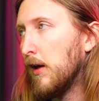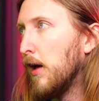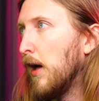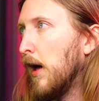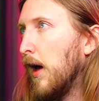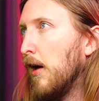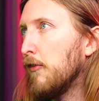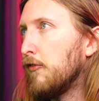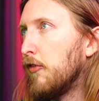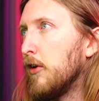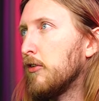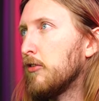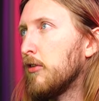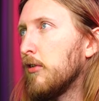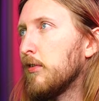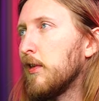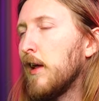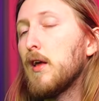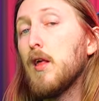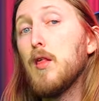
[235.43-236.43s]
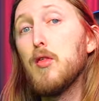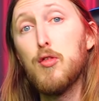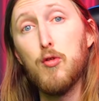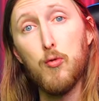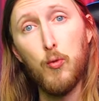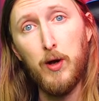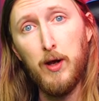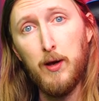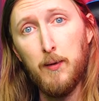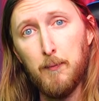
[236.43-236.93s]
Uh, for instance, like
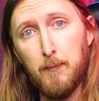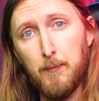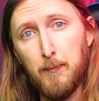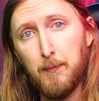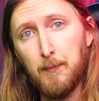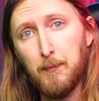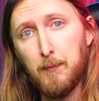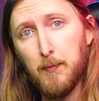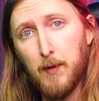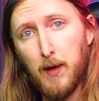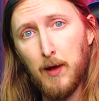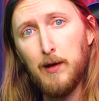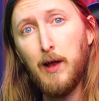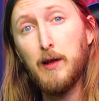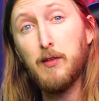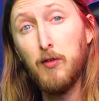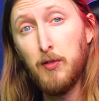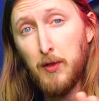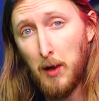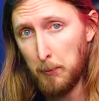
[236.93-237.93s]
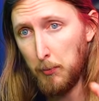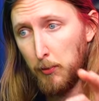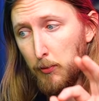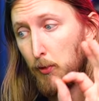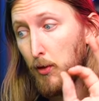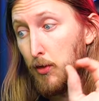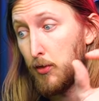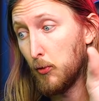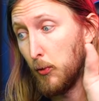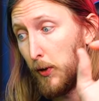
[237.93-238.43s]
three, like the number
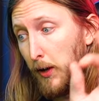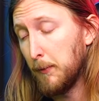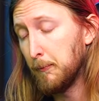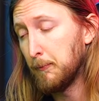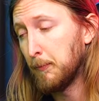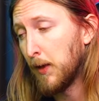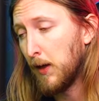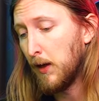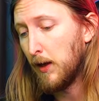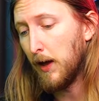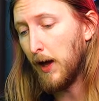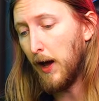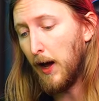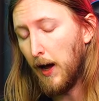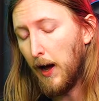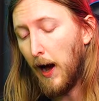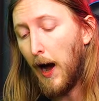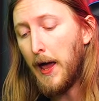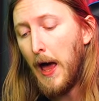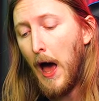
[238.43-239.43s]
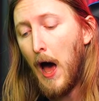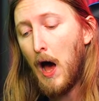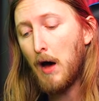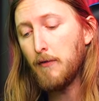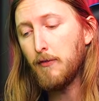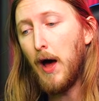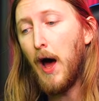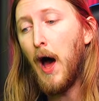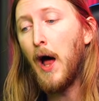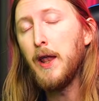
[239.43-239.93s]
three. Uh, I
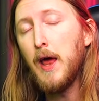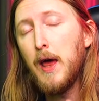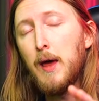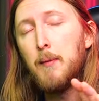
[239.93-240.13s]
have an